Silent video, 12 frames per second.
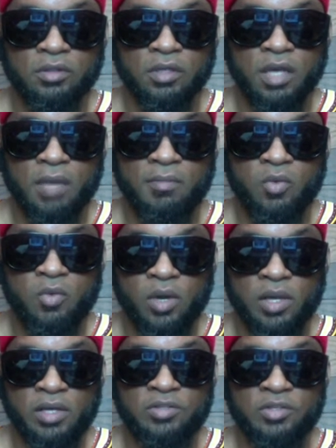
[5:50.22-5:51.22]
and be
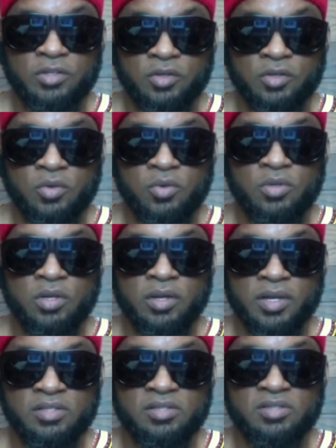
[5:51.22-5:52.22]
willing to do the
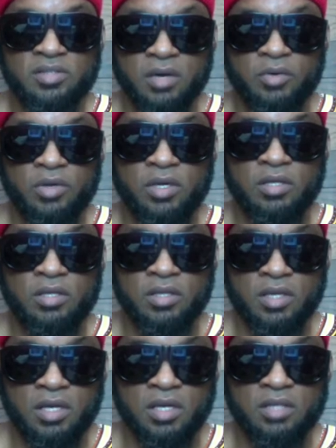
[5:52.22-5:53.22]
necessary
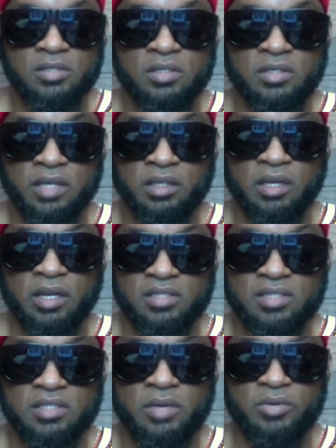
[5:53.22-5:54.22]
things and take the
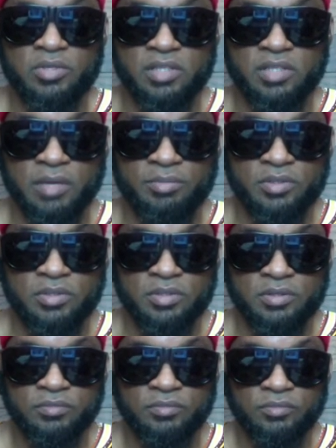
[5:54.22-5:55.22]
necessary steps
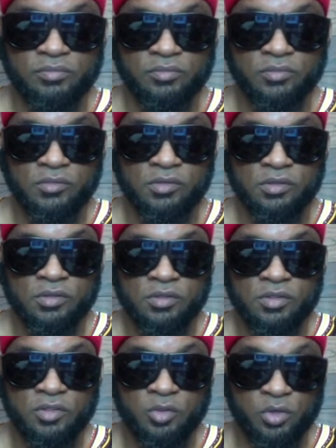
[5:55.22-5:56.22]

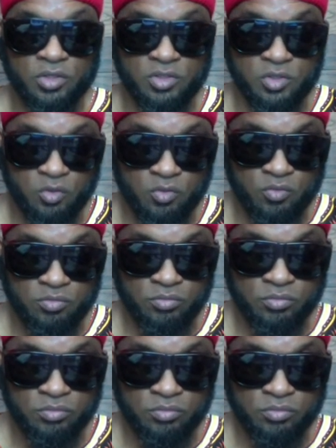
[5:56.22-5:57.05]
to assume